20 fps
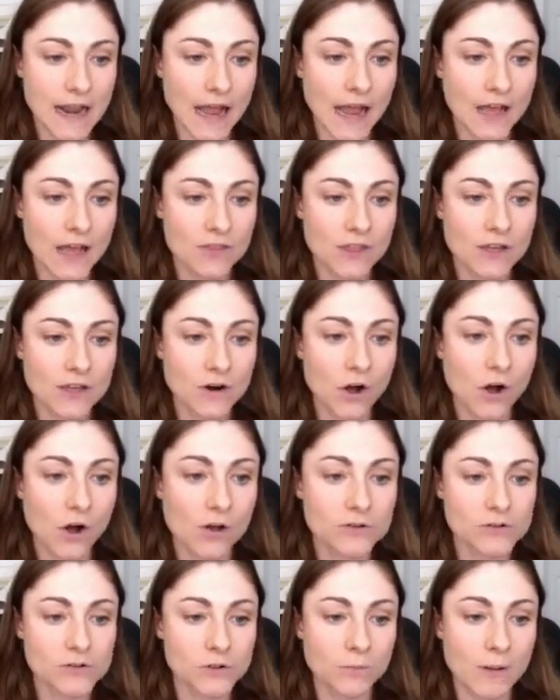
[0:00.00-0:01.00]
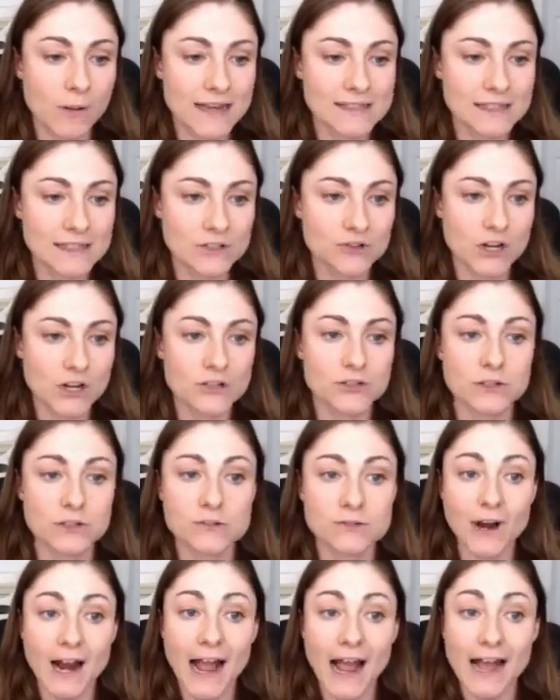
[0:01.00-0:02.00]
And then also my suggestions
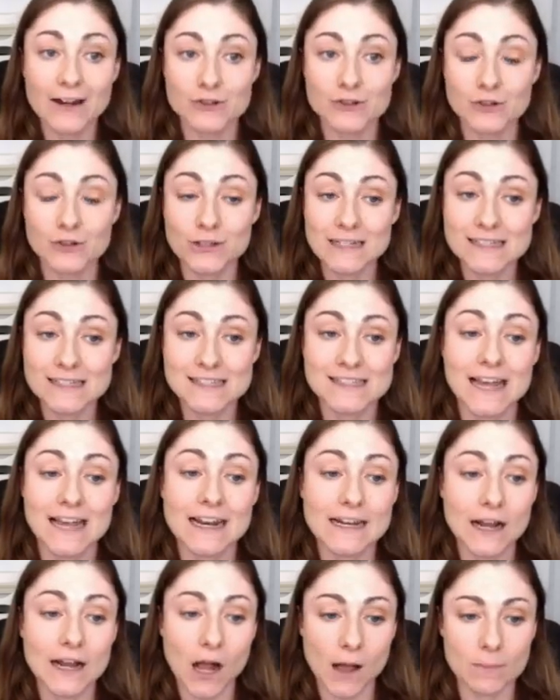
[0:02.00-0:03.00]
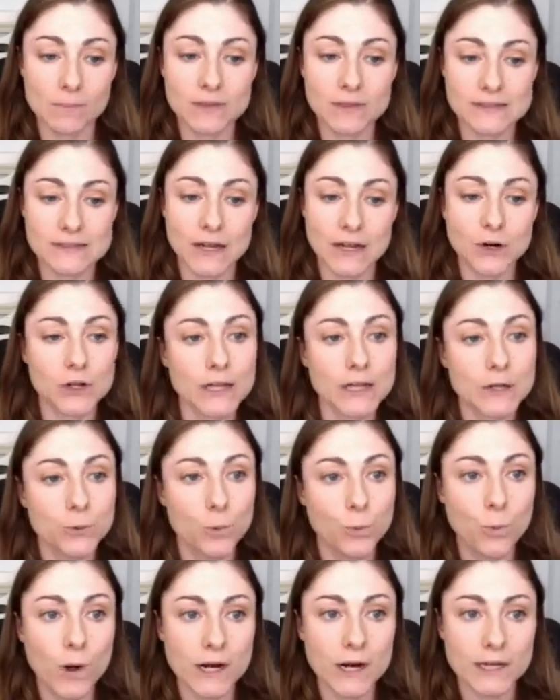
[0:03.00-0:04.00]
for actually setting up the center. Like,
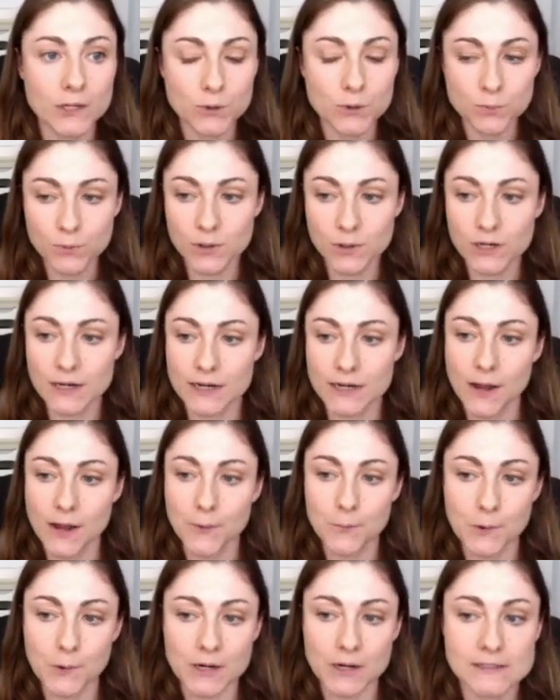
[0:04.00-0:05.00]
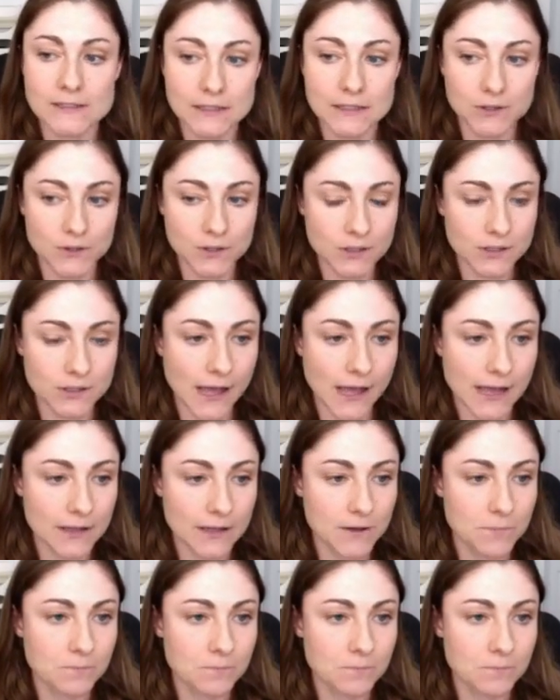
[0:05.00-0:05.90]
what do you put in it? What does it look like?